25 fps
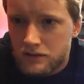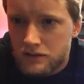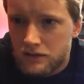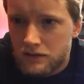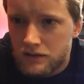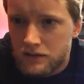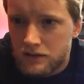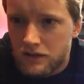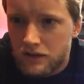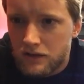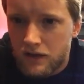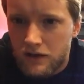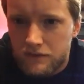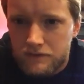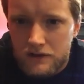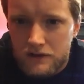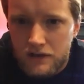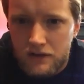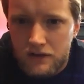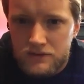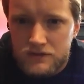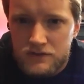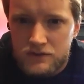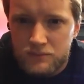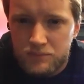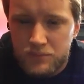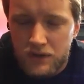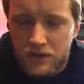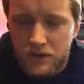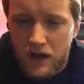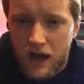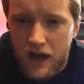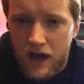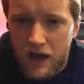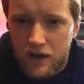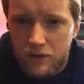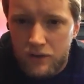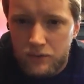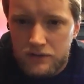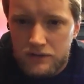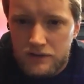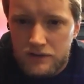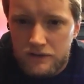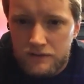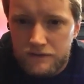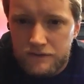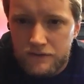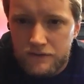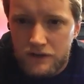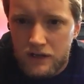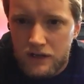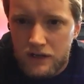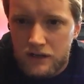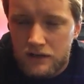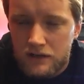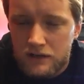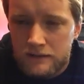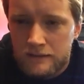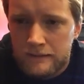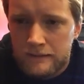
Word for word: Good. Don't have to go super high with the foot.